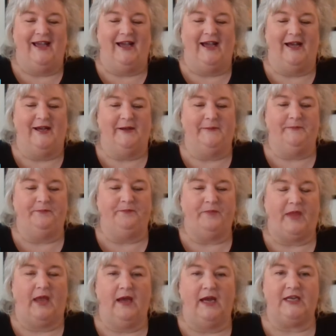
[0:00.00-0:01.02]
I
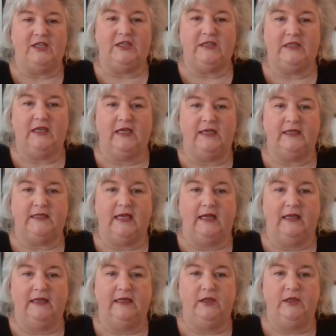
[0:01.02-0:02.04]

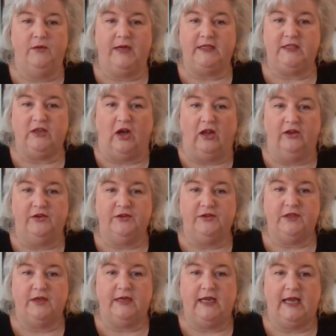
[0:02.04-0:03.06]
sell in US
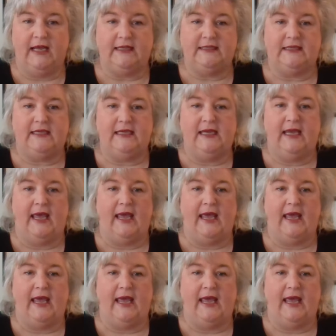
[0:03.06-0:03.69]
dollars on Etsy,